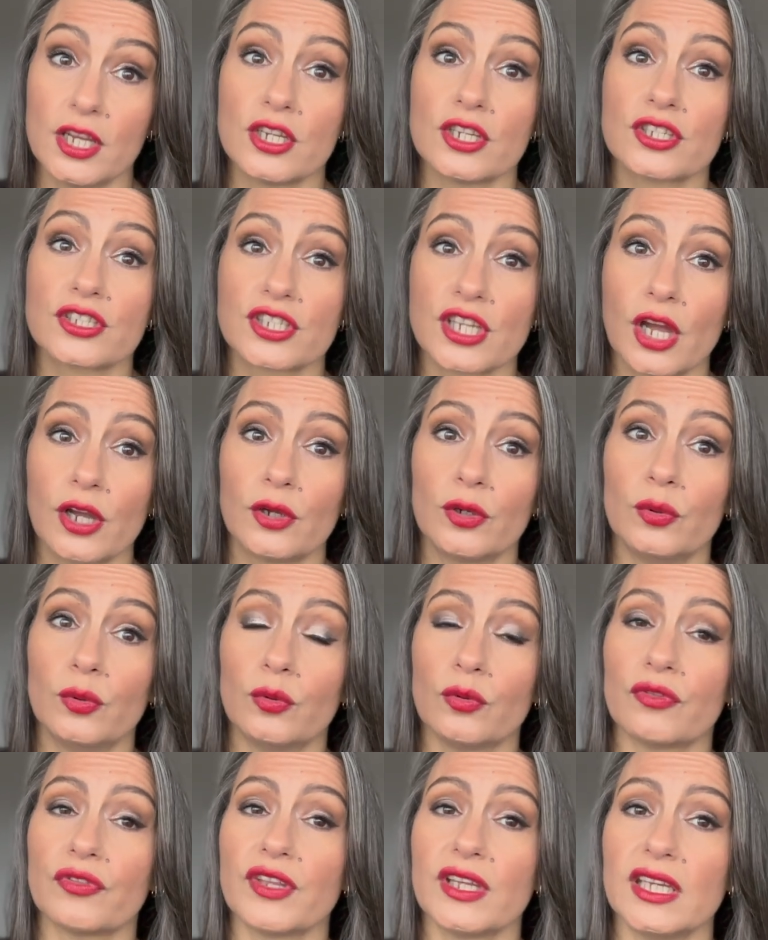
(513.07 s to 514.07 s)

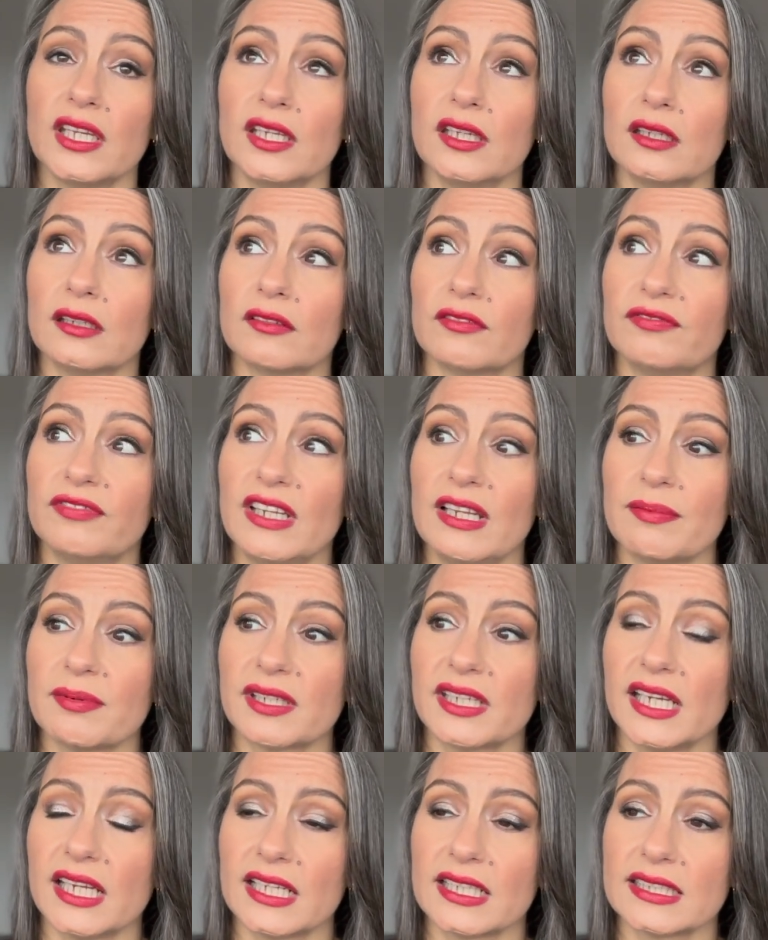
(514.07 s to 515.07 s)
So the Philip
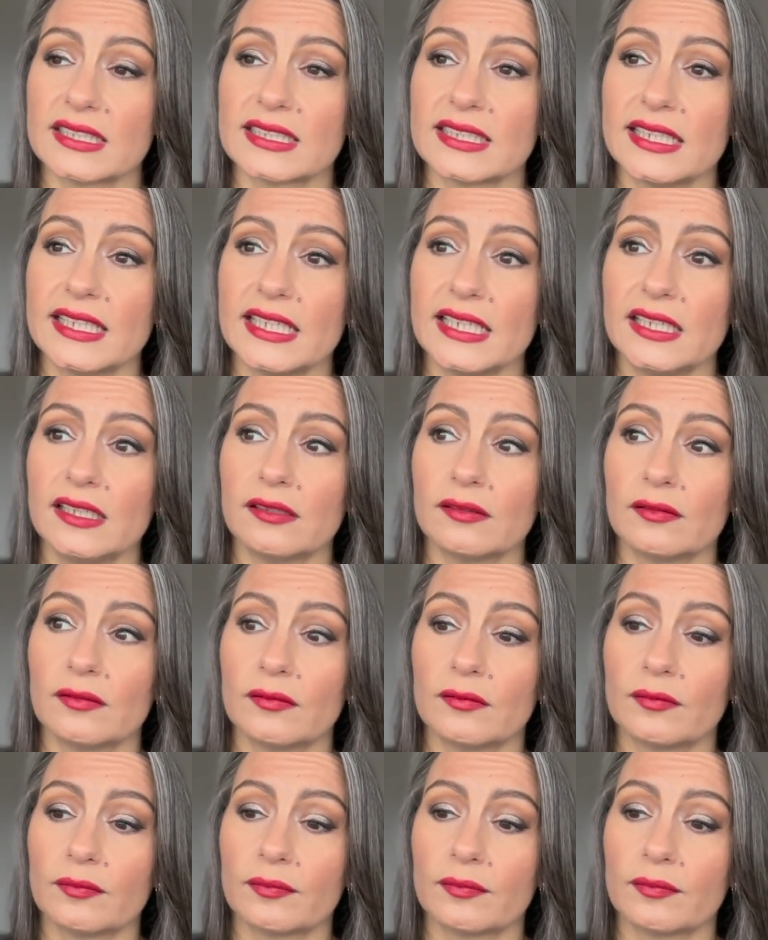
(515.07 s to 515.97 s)
Kingsley